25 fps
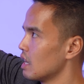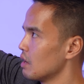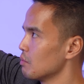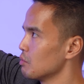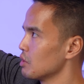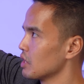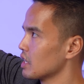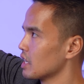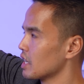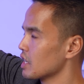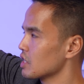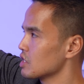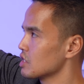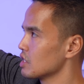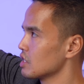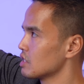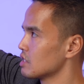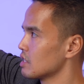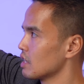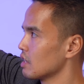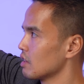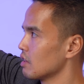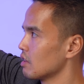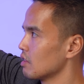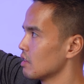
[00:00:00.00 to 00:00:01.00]
you can actually
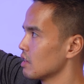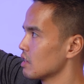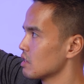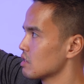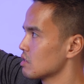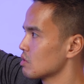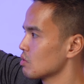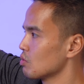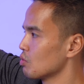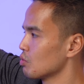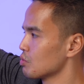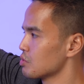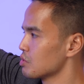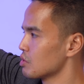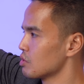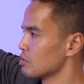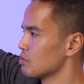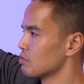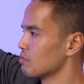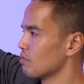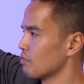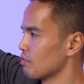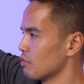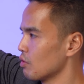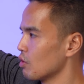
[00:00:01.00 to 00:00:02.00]
tether this also
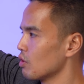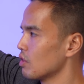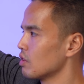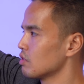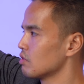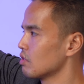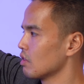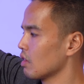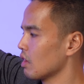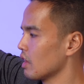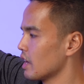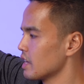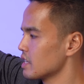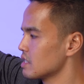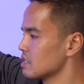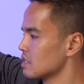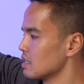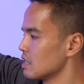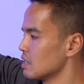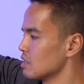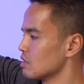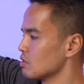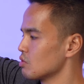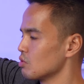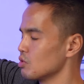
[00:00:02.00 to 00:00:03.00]
further to the light
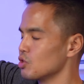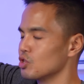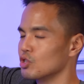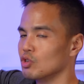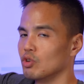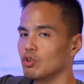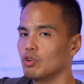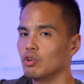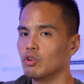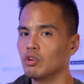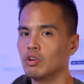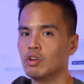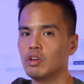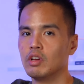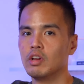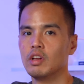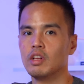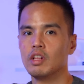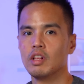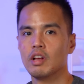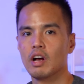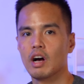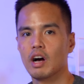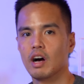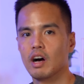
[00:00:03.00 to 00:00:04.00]
stand to ensure
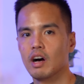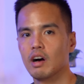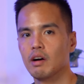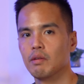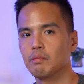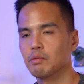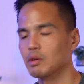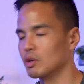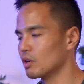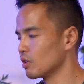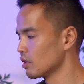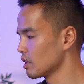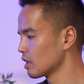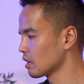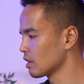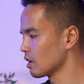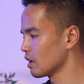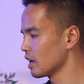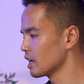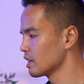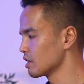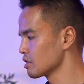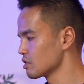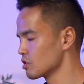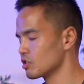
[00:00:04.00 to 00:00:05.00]
that the
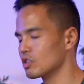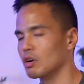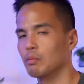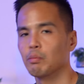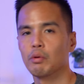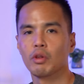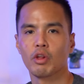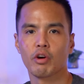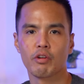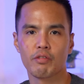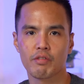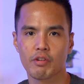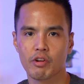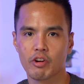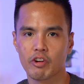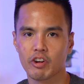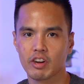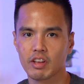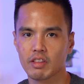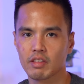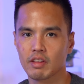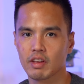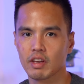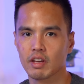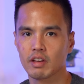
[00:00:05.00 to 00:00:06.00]
light doesn't topple over or
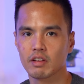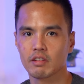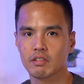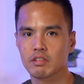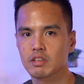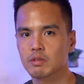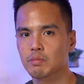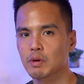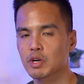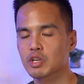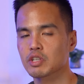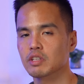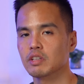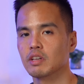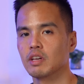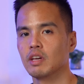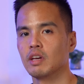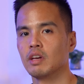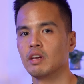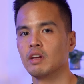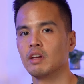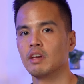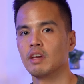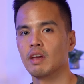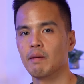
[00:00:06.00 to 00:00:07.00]
anything,
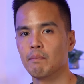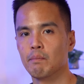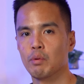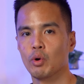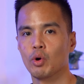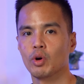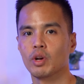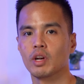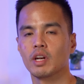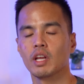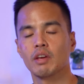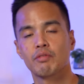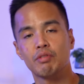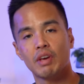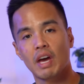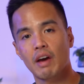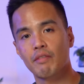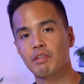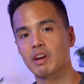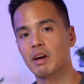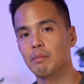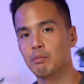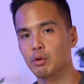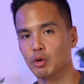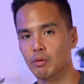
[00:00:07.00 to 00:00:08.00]
especially important if you
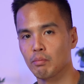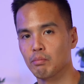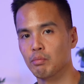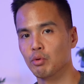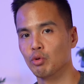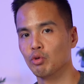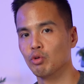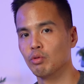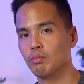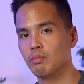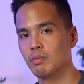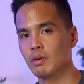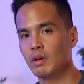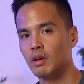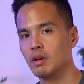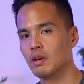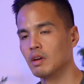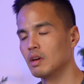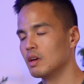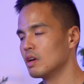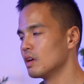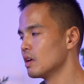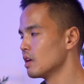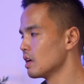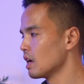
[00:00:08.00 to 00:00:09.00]
have it up on a boom.
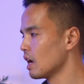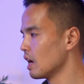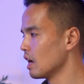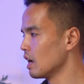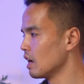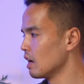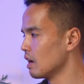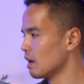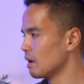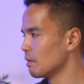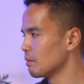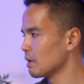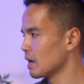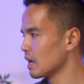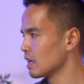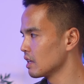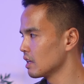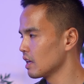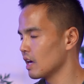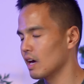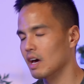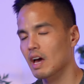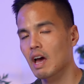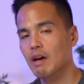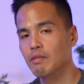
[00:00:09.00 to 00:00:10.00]

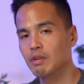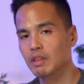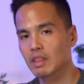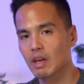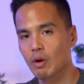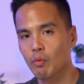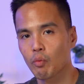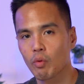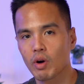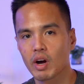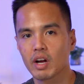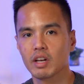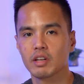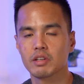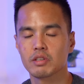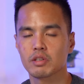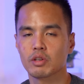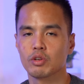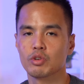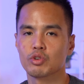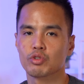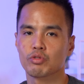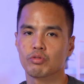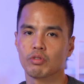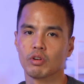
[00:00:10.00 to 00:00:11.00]
And yeah, having that wireless
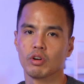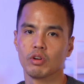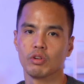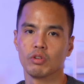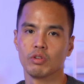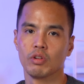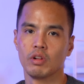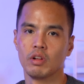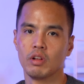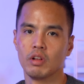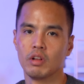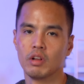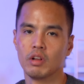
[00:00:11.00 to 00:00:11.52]
control